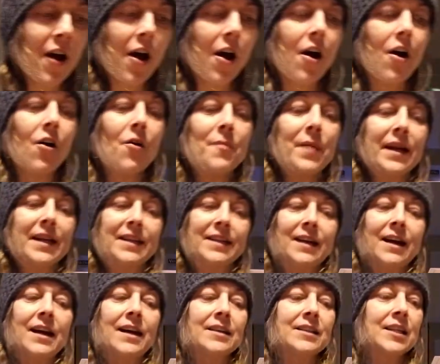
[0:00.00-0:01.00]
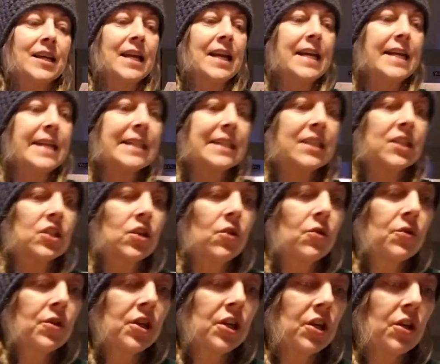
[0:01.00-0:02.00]
Oh my gosh, he's
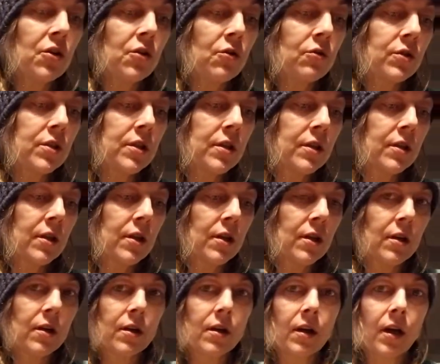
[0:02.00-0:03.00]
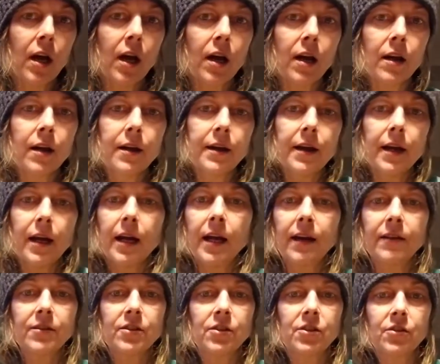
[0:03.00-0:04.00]
so cute. I
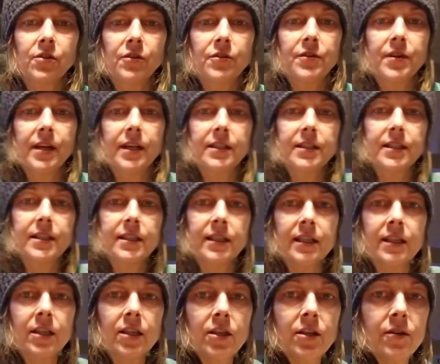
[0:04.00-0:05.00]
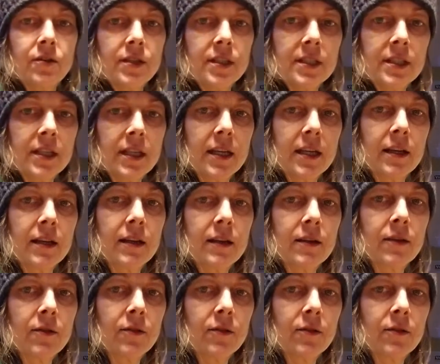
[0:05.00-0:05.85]
have to show you guys. He's like the cutest thing.